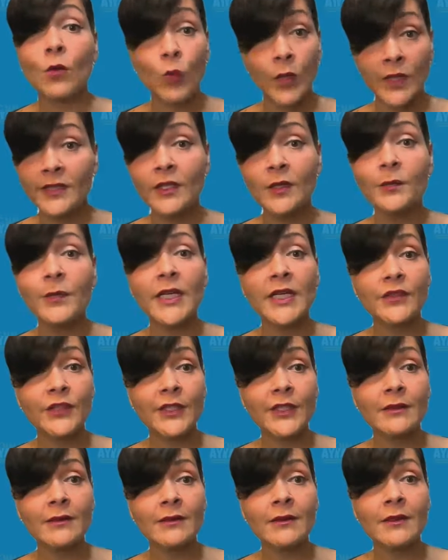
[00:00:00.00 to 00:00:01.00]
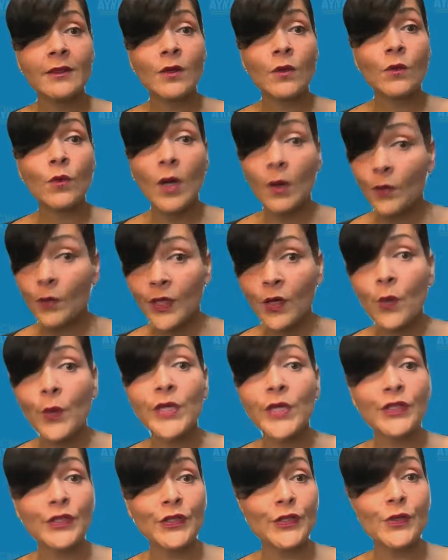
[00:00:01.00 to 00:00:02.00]
what's our budget, what we're
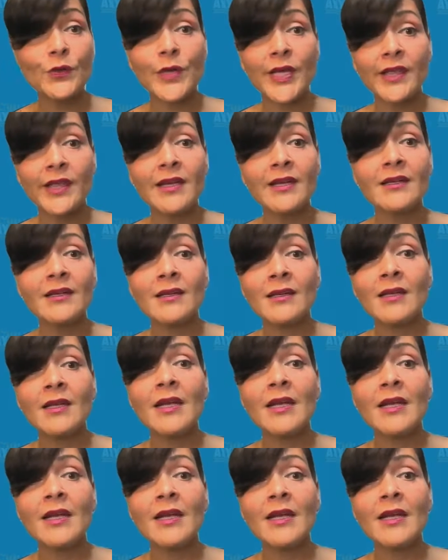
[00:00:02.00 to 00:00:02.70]
going to do with it,